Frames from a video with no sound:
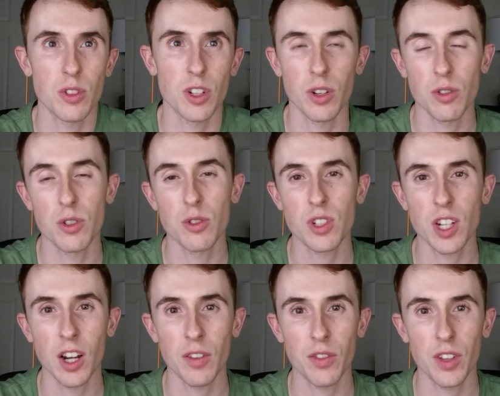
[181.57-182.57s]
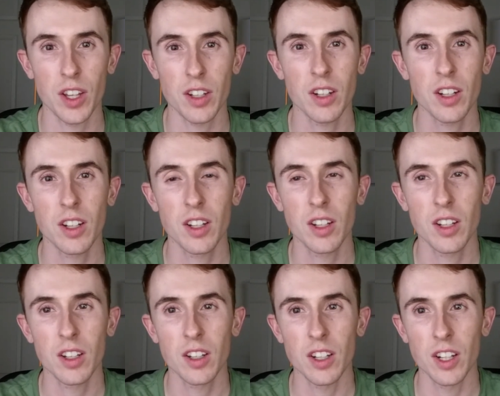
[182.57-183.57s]
do stuff that
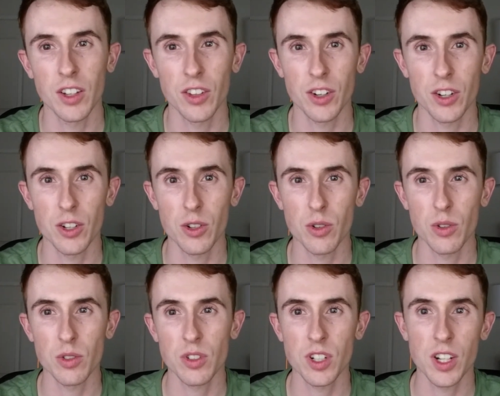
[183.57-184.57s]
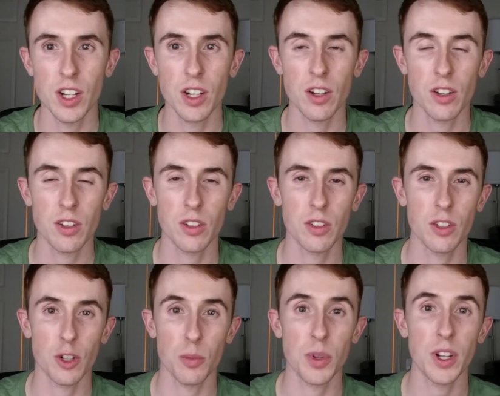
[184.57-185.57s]
either you see
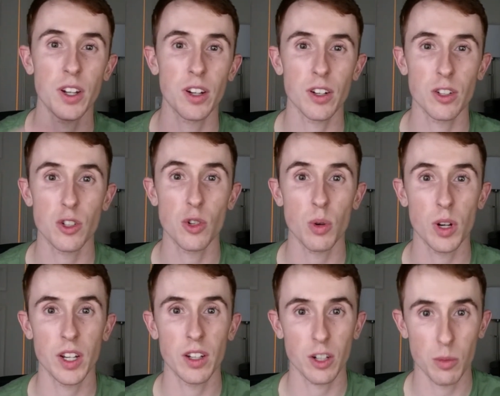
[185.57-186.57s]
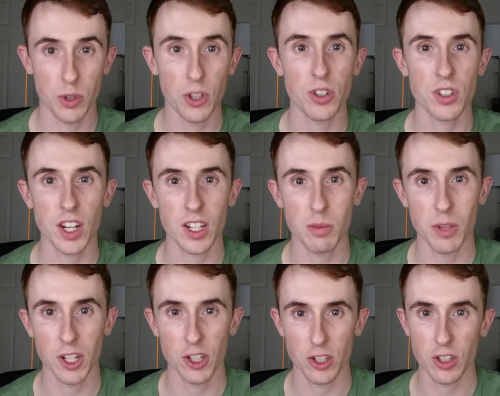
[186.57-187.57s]
your peers who are computer science
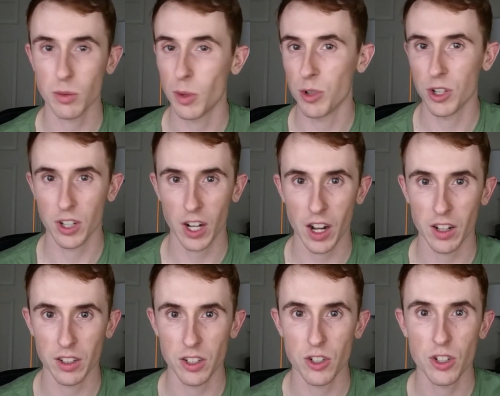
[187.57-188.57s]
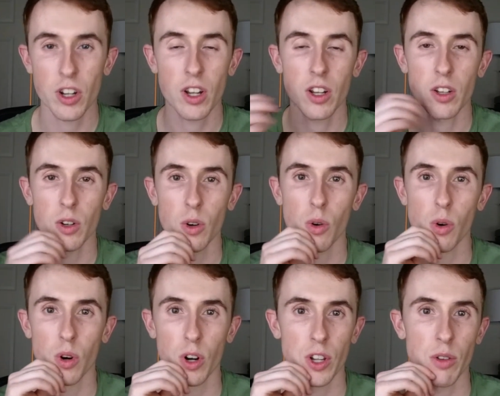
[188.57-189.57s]
majors, maybe you're in college,
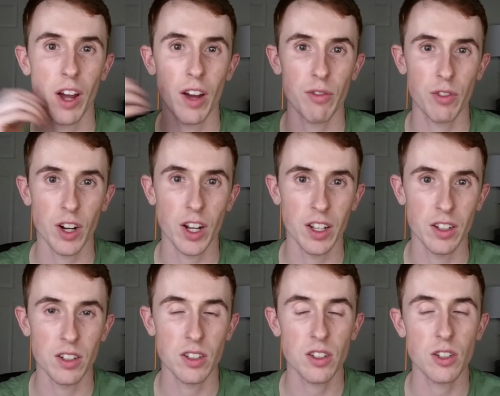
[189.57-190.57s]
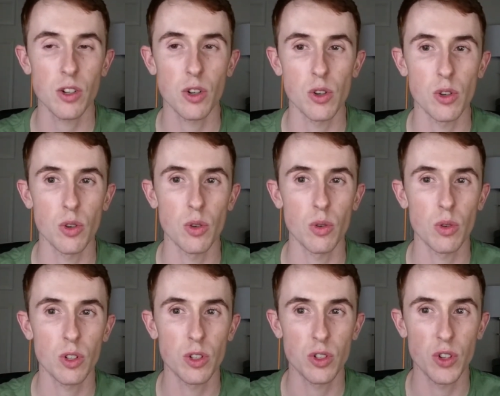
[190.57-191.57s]
or you have friends who
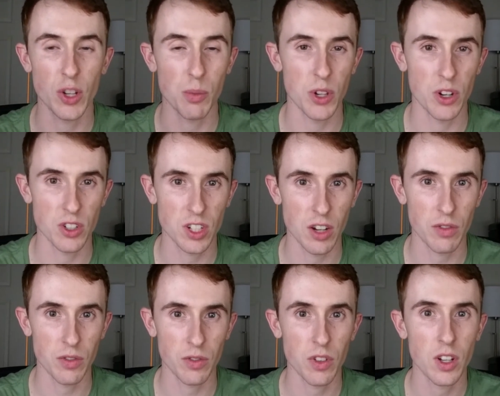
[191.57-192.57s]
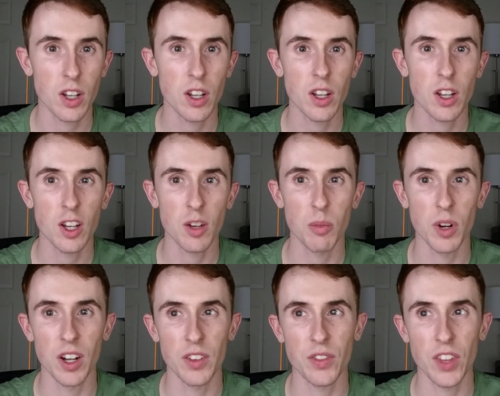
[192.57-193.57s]
do computer stuff,
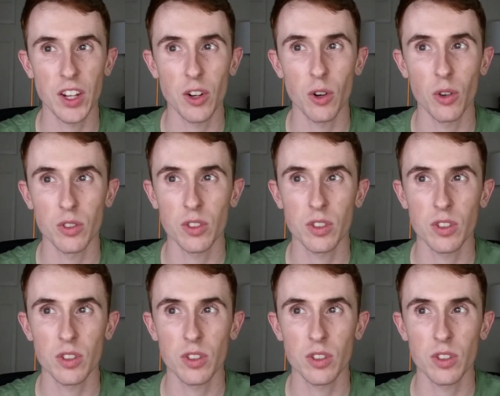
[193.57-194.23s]
but they aren't